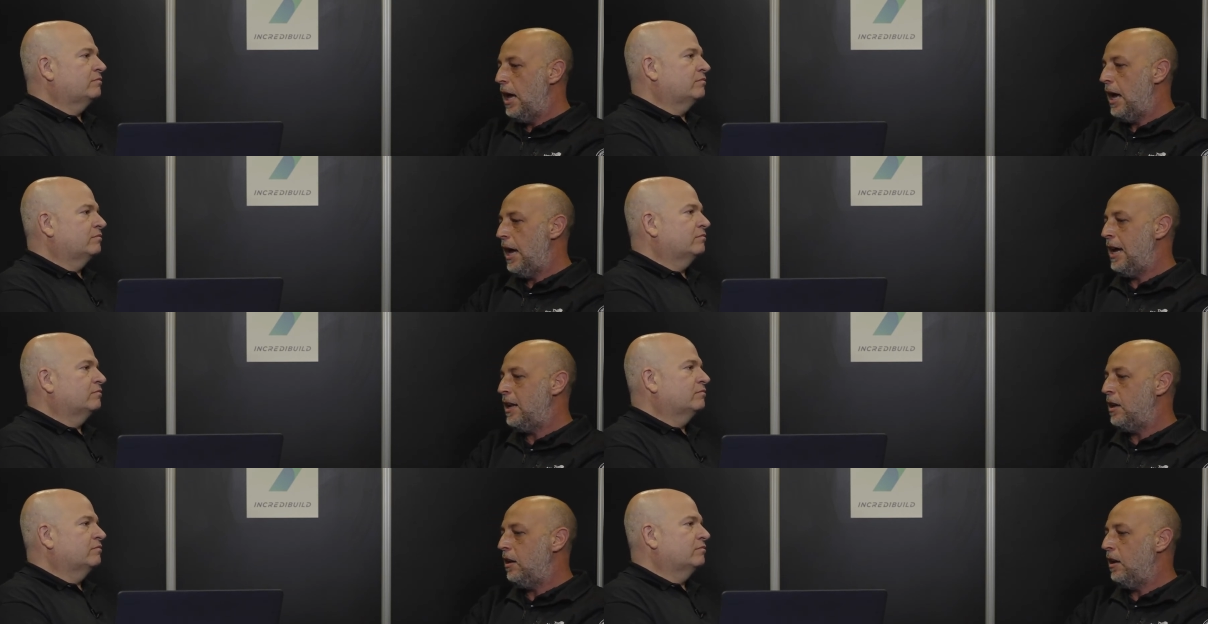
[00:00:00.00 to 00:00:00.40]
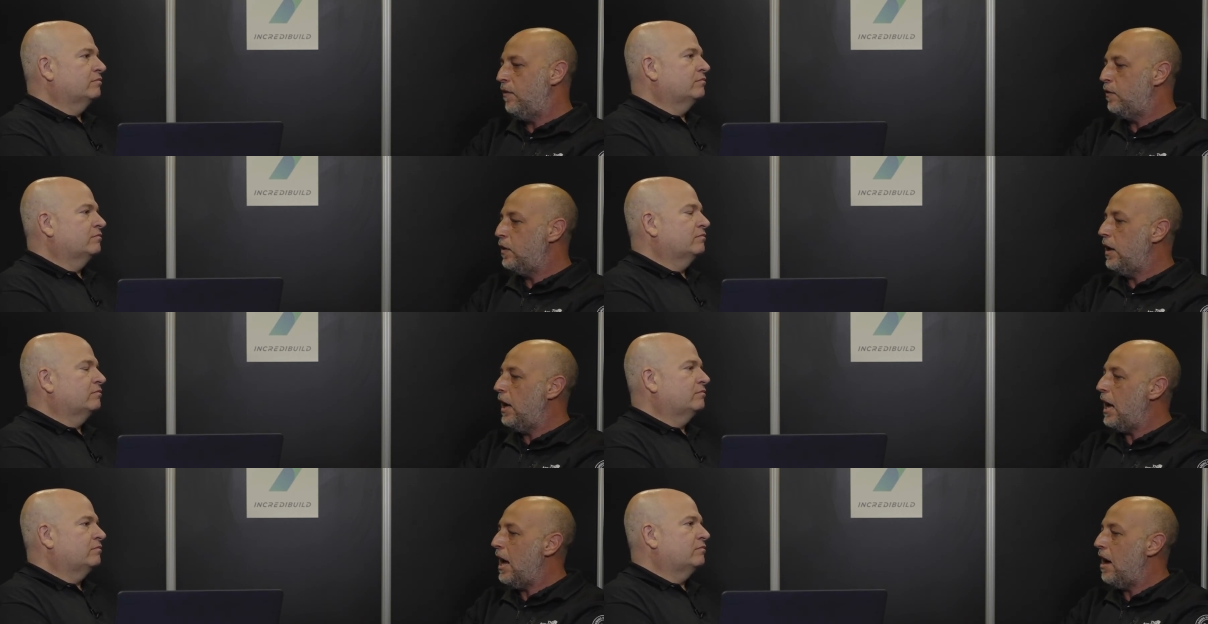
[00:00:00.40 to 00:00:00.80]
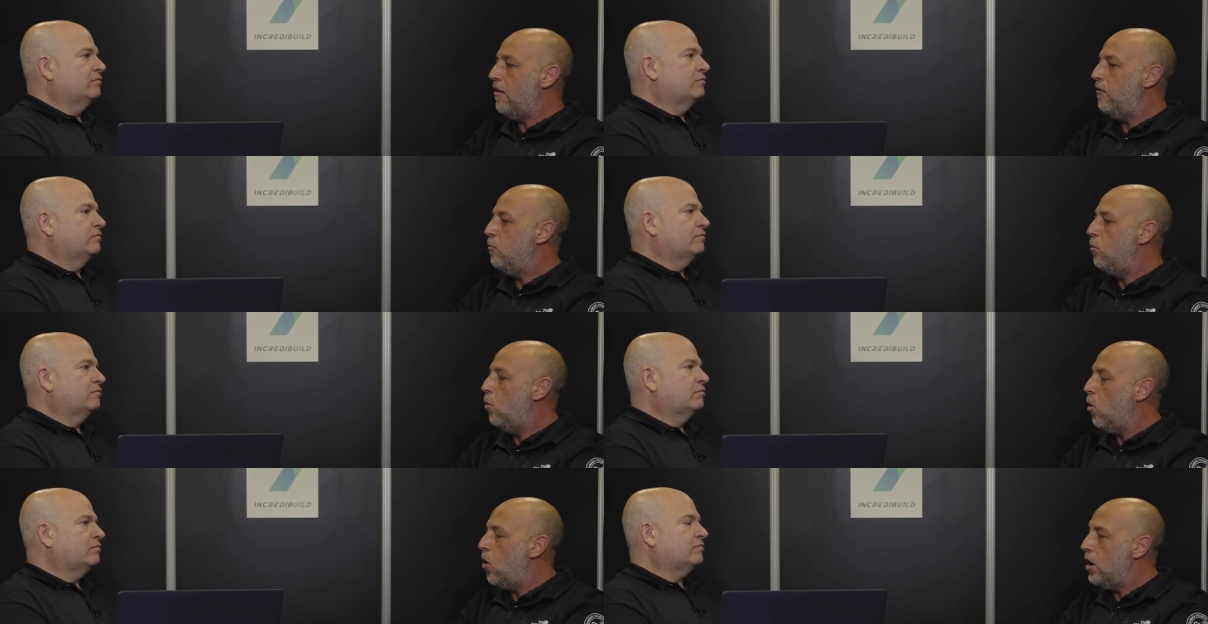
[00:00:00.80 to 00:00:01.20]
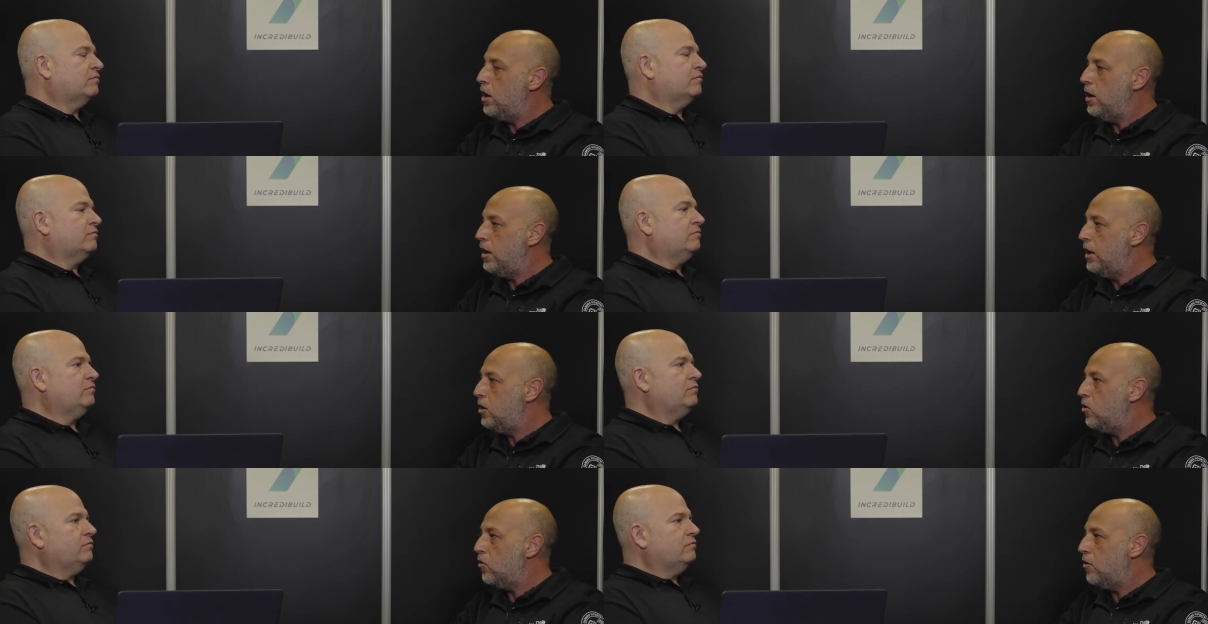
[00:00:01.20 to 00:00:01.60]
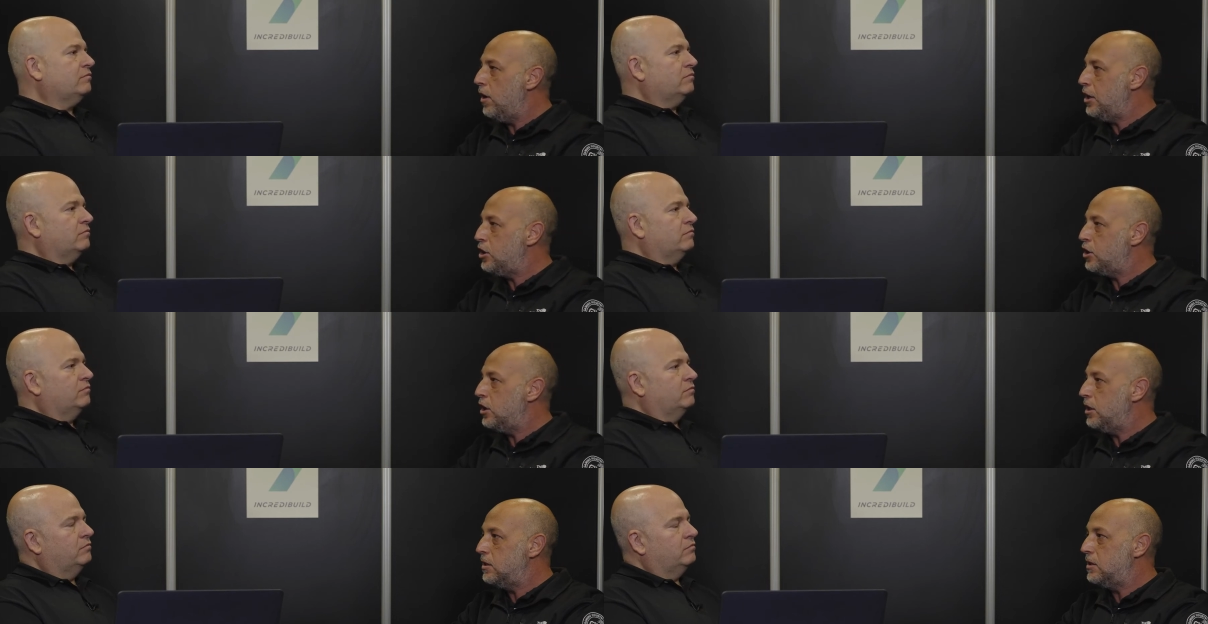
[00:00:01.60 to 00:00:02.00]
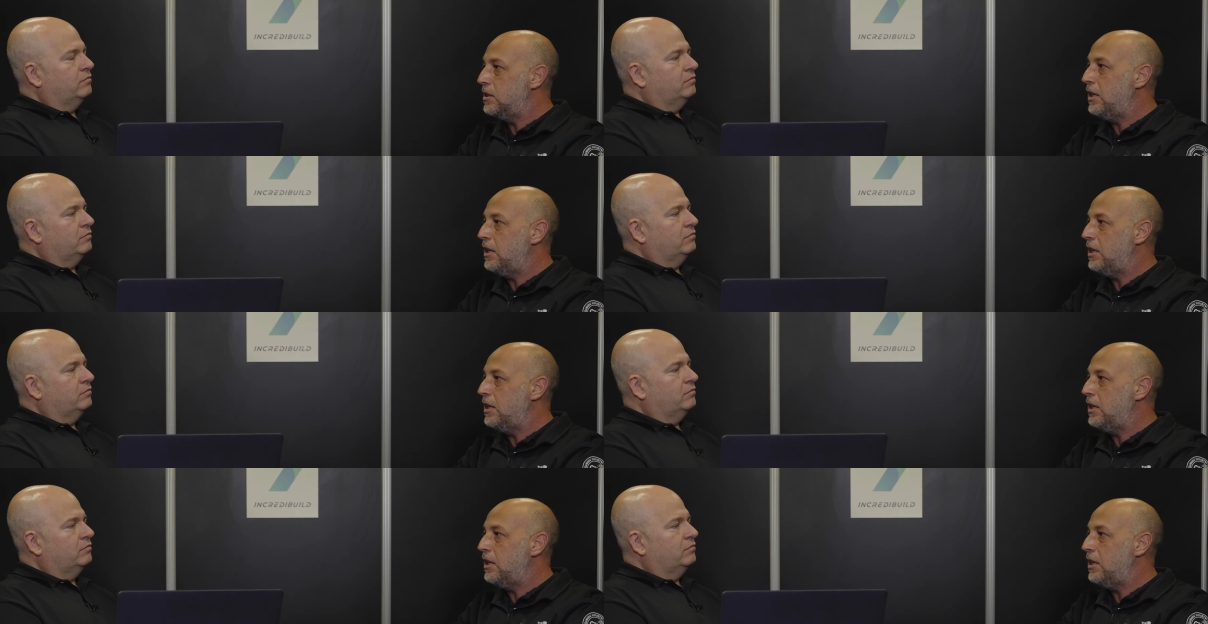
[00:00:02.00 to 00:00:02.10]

Speaker 1: And if they have more iterations,